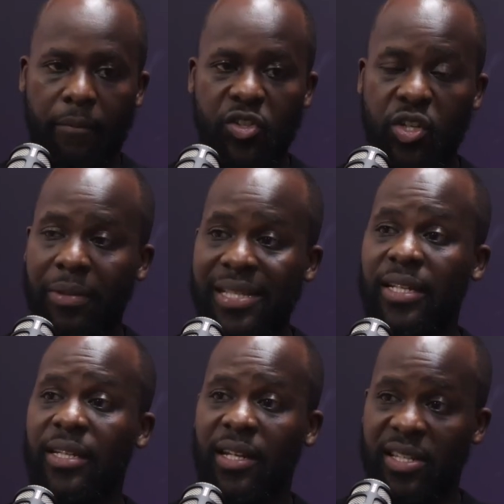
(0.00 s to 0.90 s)
Is she
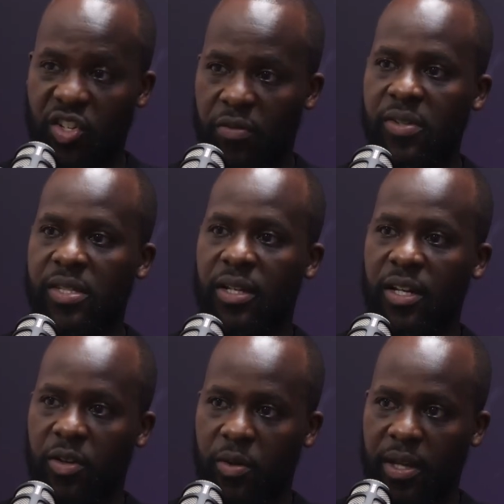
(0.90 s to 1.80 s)
mentally and is she
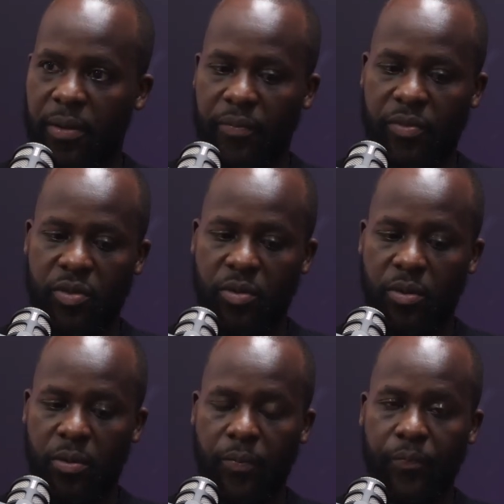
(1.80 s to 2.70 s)
physically okay?
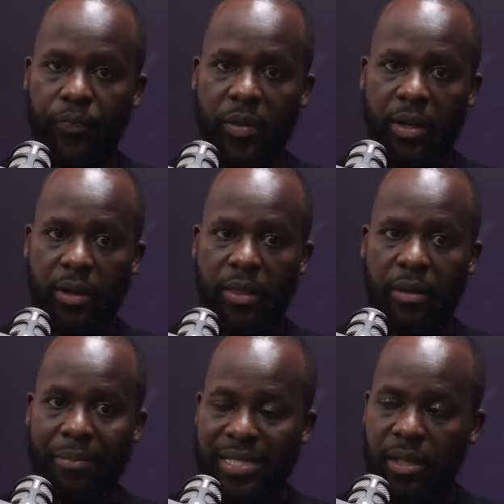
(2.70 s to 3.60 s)
So
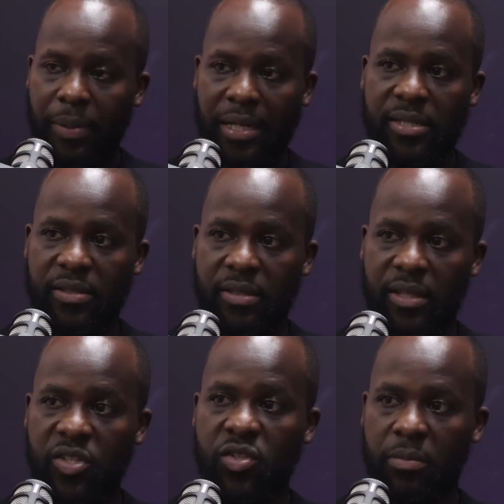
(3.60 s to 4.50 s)
the mental part is
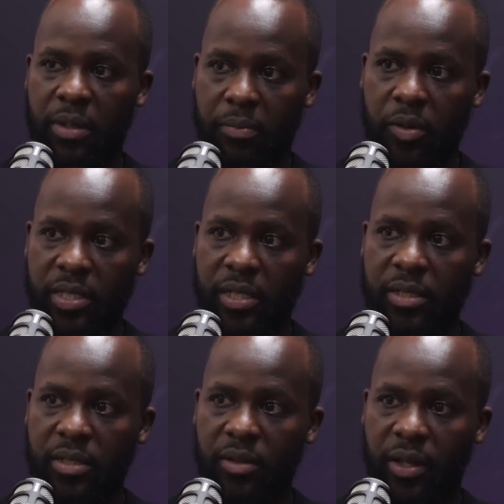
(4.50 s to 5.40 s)
extremely
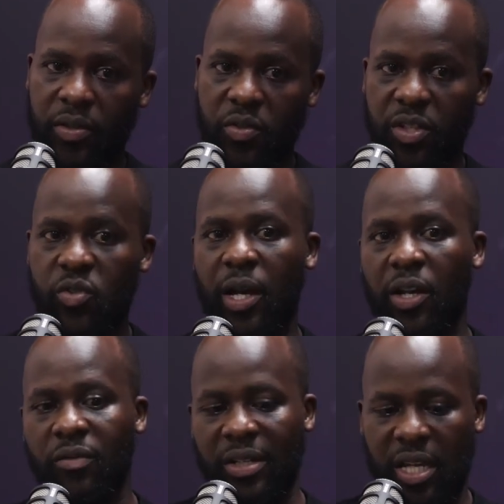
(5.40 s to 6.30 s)
important. Okay. So you need to
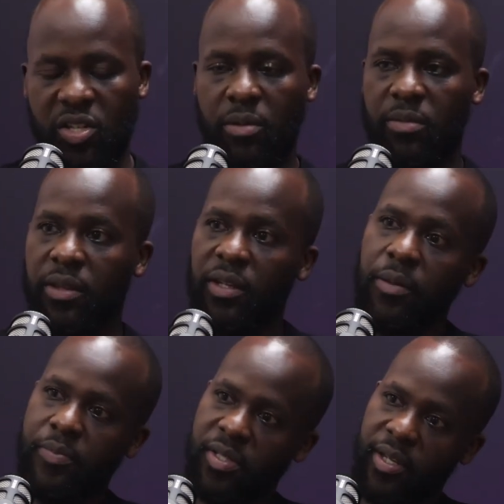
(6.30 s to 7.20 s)
kind of attach them with a
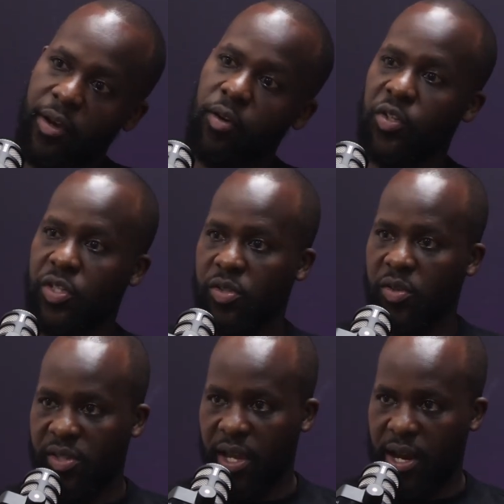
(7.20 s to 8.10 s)
therapist, psychologist,
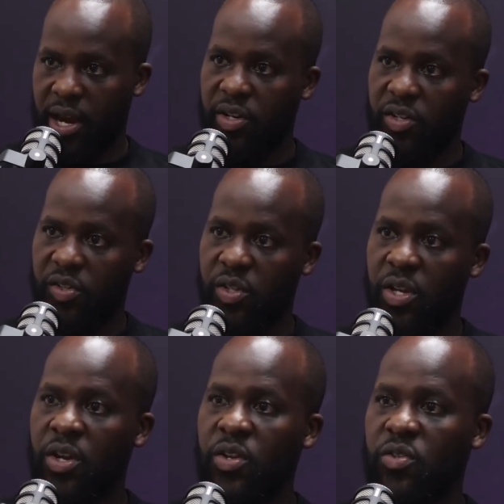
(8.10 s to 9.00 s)
or psychiatrist
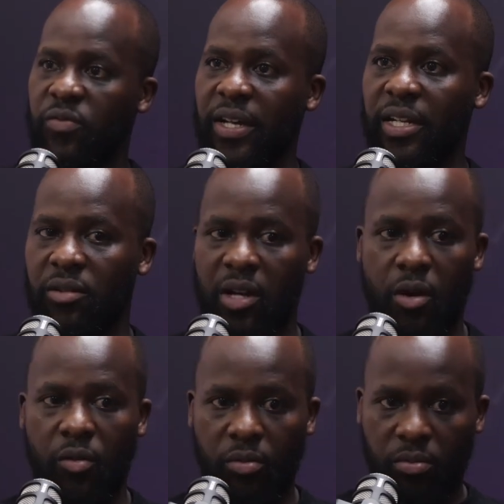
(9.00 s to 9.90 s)
to find out
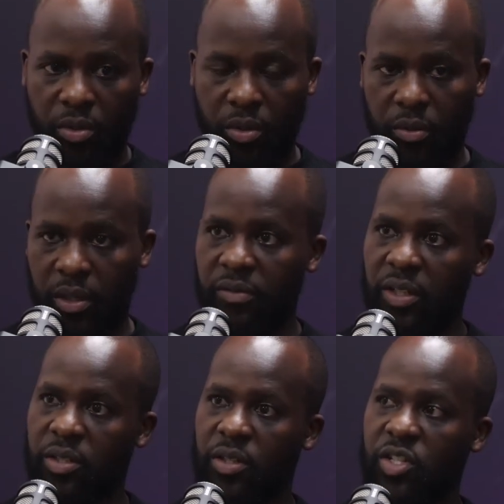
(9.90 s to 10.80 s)
how, they've
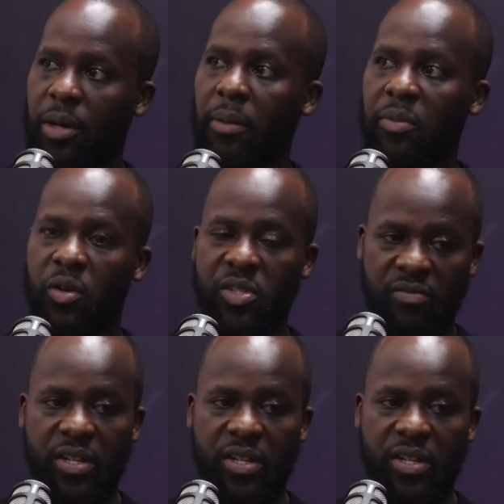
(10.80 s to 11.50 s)
dealt with the trauma, because it's